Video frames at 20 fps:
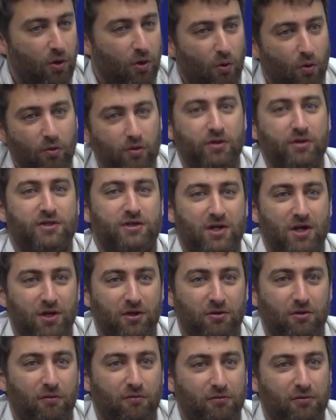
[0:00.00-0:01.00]
All this
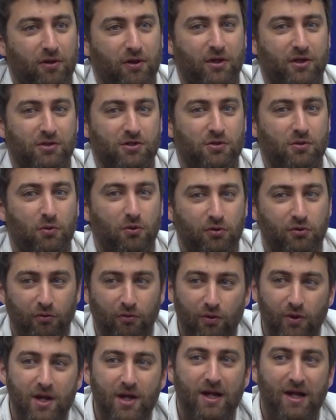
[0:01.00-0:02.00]
kind of thing. So it
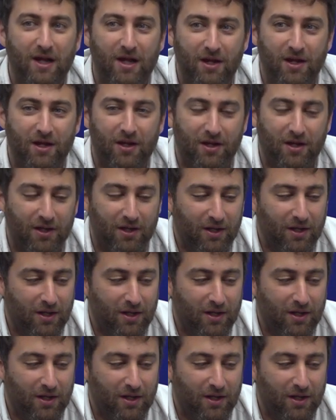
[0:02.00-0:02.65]
really